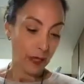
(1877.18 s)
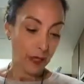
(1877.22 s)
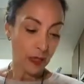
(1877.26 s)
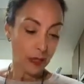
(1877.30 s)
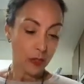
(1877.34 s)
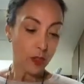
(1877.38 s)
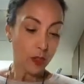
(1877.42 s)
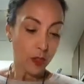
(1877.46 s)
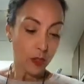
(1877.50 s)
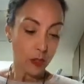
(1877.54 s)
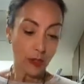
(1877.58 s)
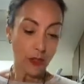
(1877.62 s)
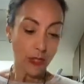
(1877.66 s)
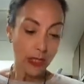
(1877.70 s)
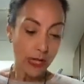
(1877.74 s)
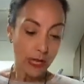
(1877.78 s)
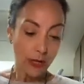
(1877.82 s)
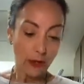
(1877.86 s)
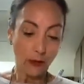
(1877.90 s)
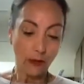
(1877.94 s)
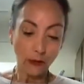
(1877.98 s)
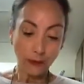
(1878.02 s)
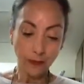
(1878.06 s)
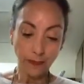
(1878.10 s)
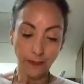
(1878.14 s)
So
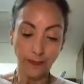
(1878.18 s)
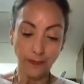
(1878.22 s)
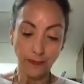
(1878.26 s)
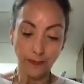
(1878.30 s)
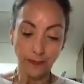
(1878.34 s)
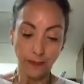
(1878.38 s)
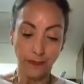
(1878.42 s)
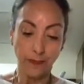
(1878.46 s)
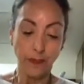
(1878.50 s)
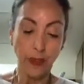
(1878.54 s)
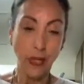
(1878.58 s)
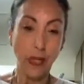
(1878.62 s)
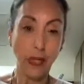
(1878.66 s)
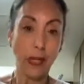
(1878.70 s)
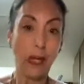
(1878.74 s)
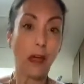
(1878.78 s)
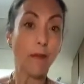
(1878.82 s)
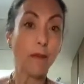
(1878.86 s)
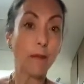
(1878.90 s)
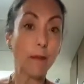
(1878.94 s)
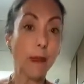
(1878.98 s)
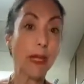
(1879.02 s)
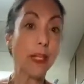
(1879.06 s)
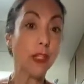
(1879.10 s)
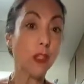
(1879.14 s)
now I have
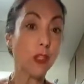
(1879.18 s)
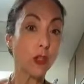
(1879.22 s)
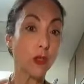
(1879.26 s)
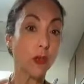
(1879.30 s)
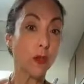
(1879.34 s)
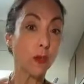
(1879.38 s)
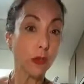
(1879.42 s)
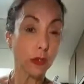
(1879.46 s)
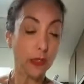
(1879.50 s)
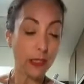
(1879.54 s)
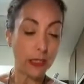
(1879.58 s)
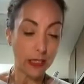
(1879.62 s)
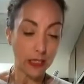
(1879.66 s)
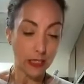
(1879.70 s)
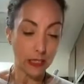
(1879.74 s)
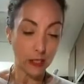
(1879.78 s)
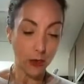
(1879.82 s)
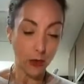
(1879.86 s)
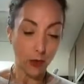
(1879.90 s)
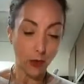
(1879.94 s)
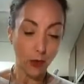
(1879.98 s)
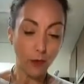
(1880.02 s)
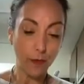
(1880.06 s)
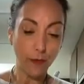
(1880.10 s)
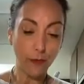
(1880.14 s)
made sure that it's
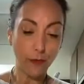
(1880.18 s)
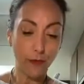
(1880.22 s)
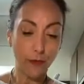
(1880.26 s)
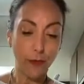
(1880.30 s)
off.